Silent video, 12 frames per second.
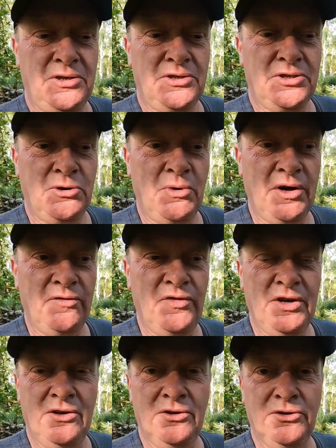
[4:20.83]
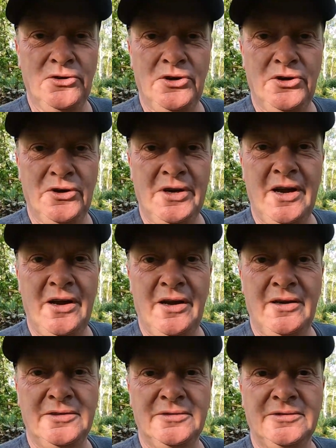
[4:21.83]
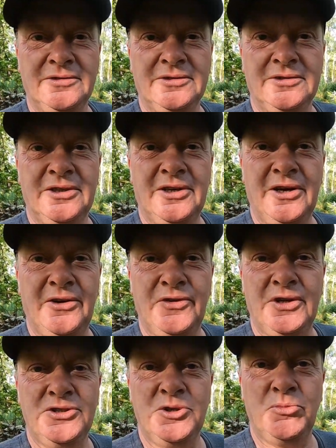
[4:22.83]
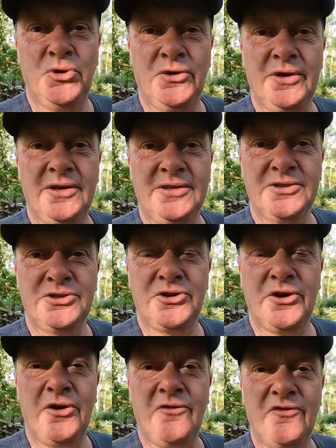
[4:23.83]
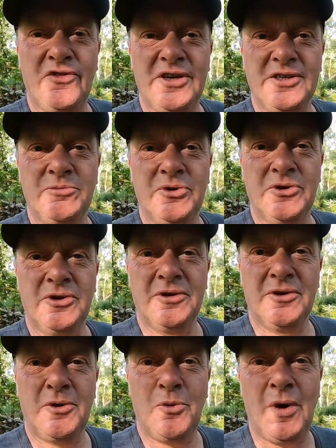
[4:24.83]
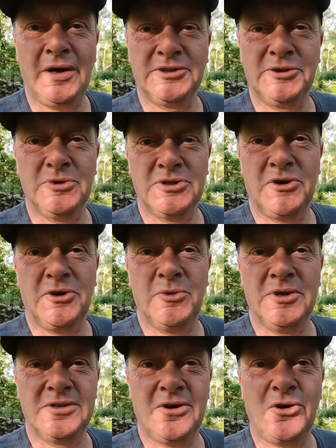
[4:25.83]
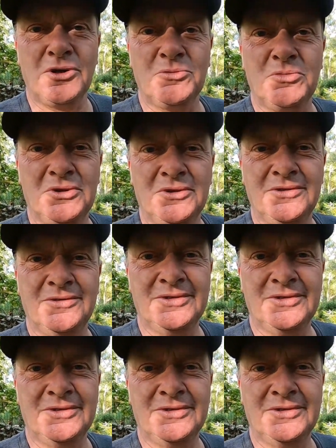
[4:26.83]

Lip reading: So I videoed her car, and then she put it straight on Facebook while she was on her way to hospital.